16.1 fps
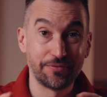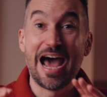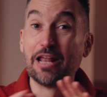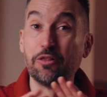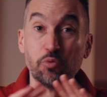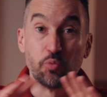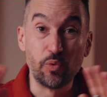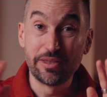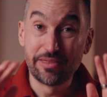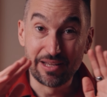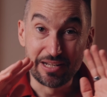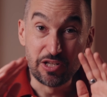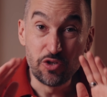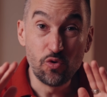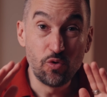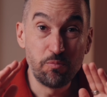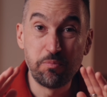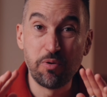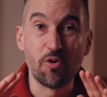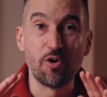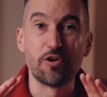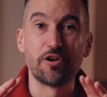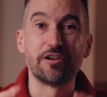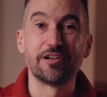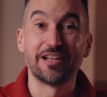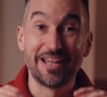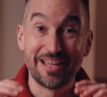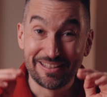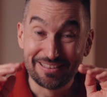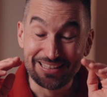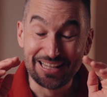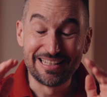And with a newborn,
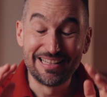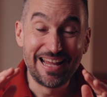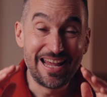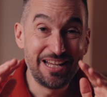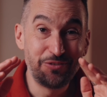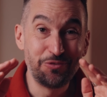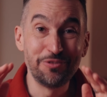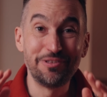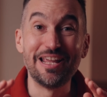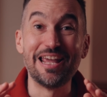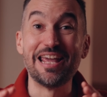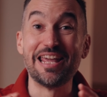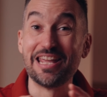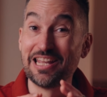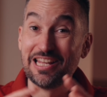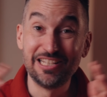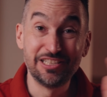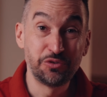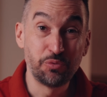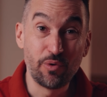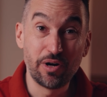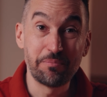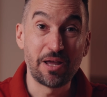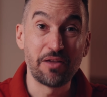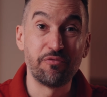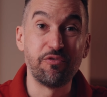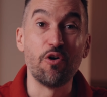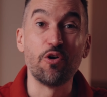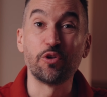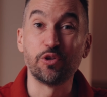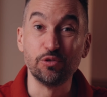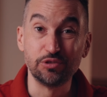the day-to-day is where my
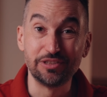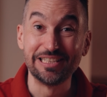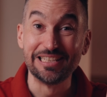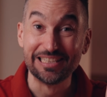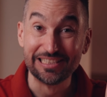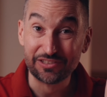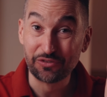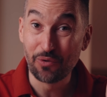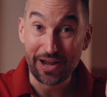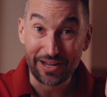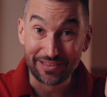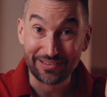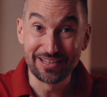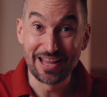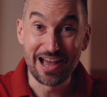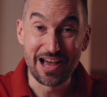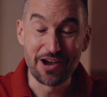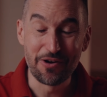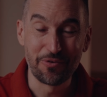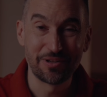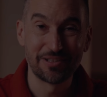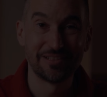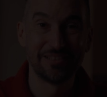focus is right now.